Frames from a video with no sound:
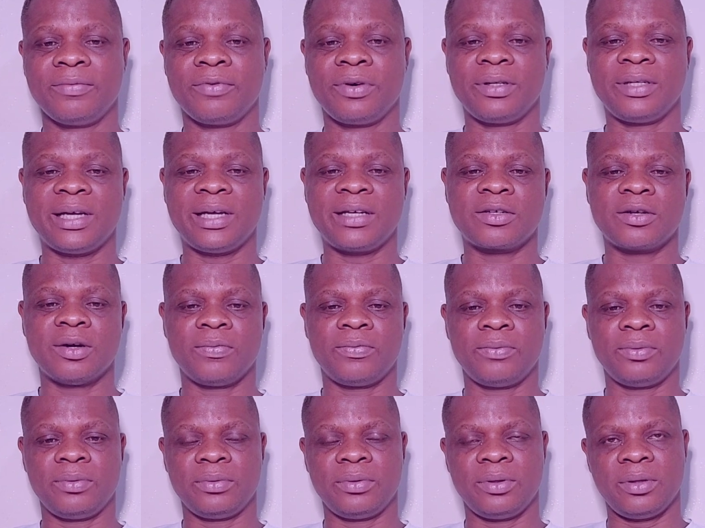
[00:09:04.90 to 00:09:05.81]
From the desk
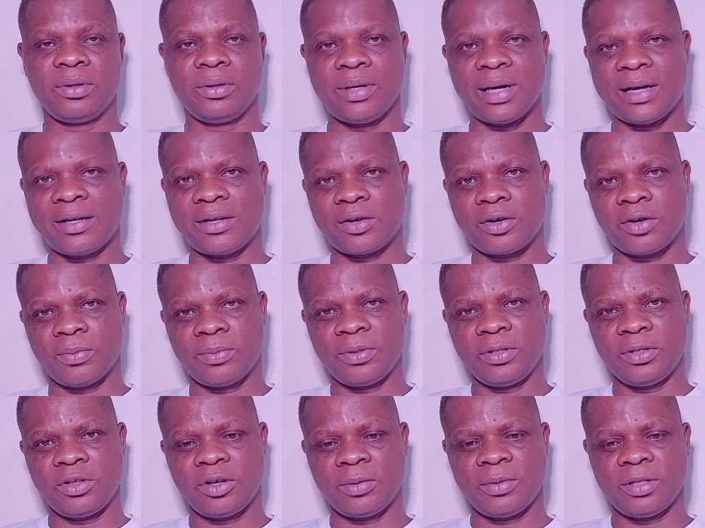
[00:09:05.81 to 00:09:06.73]
of Donald
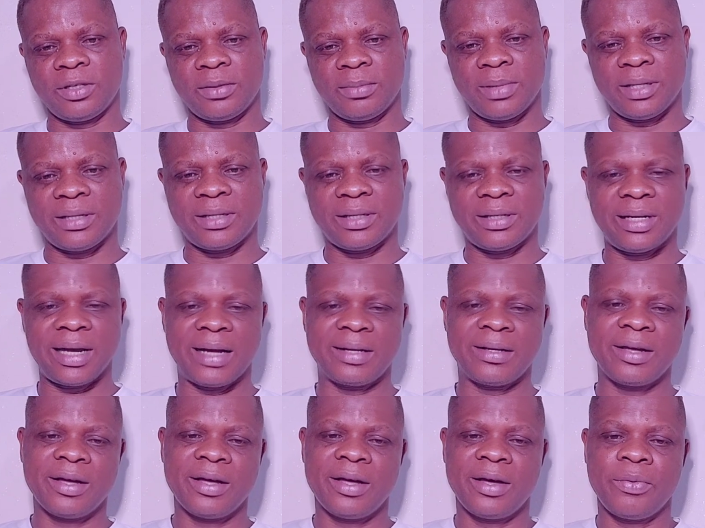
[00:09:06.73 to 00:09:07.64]
Trump, he dropped this message
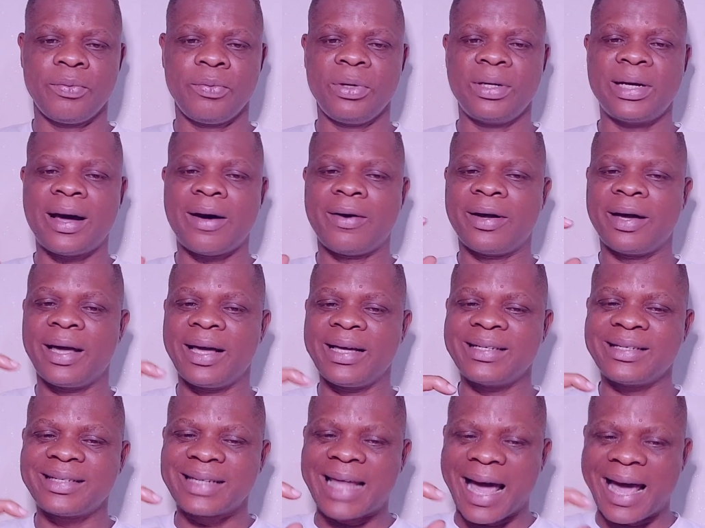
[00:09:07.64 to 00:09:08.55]
that without
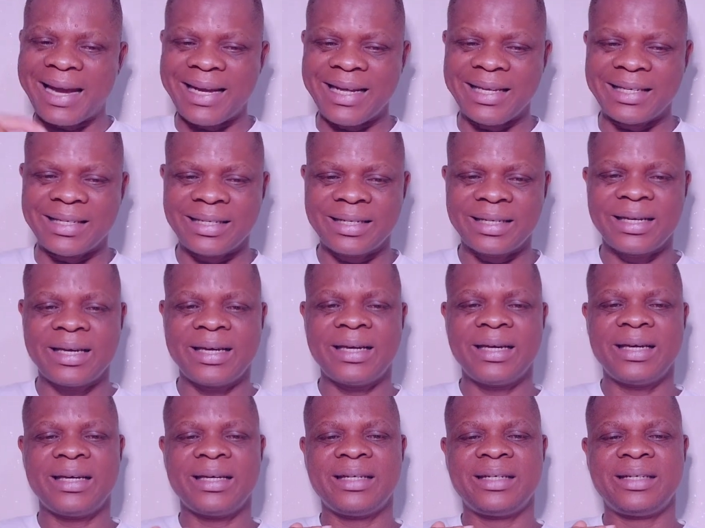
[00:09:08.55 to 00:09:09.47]
her stylist,
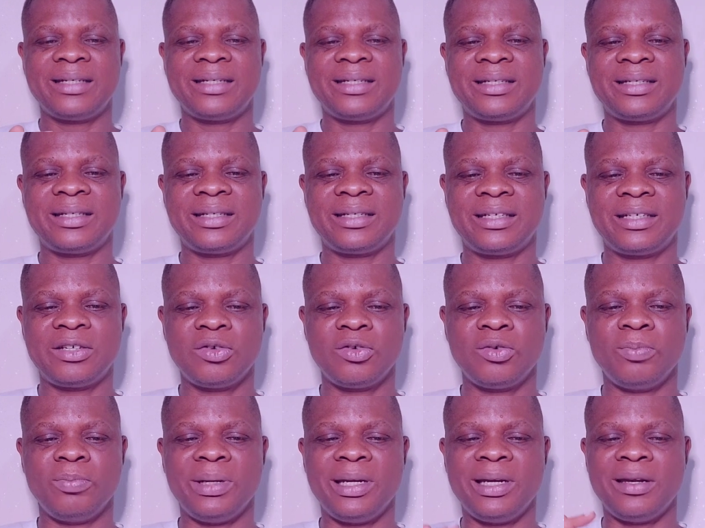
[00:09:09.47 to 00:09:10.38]
she
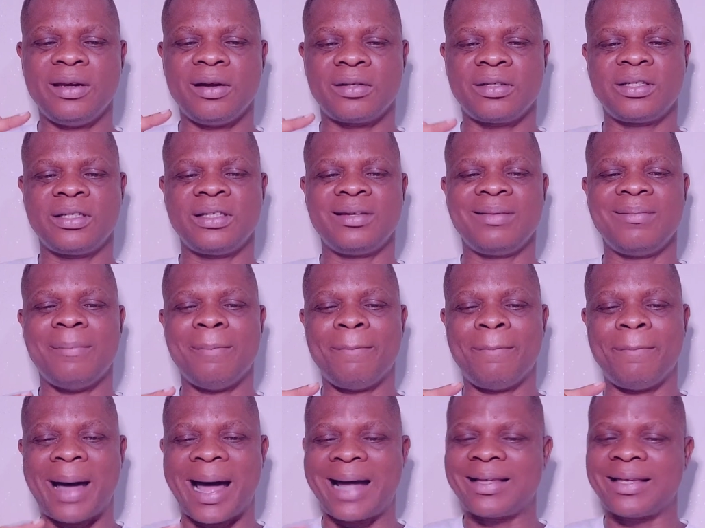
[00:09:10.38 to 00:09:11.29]
would be nothing,
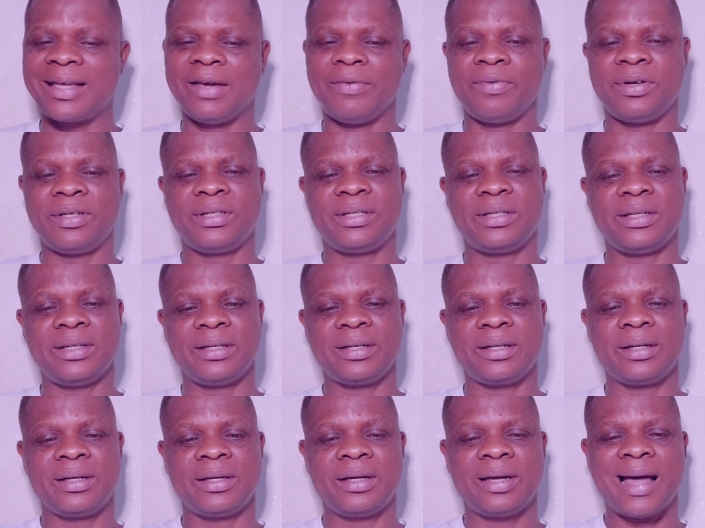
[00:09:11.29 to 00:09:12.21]
bad
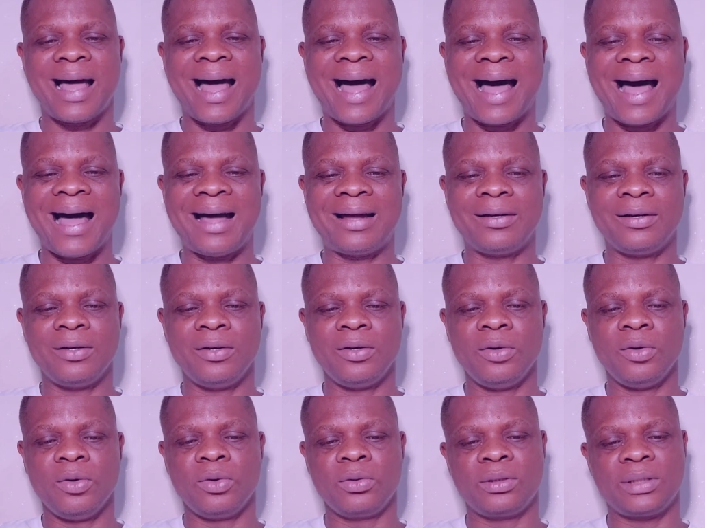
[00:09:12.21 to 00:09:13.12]
everything, and
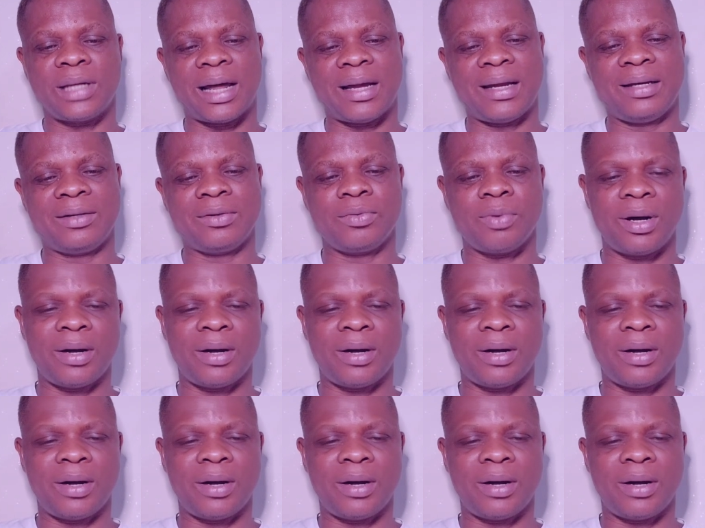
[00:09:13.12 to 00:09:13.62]
no talent.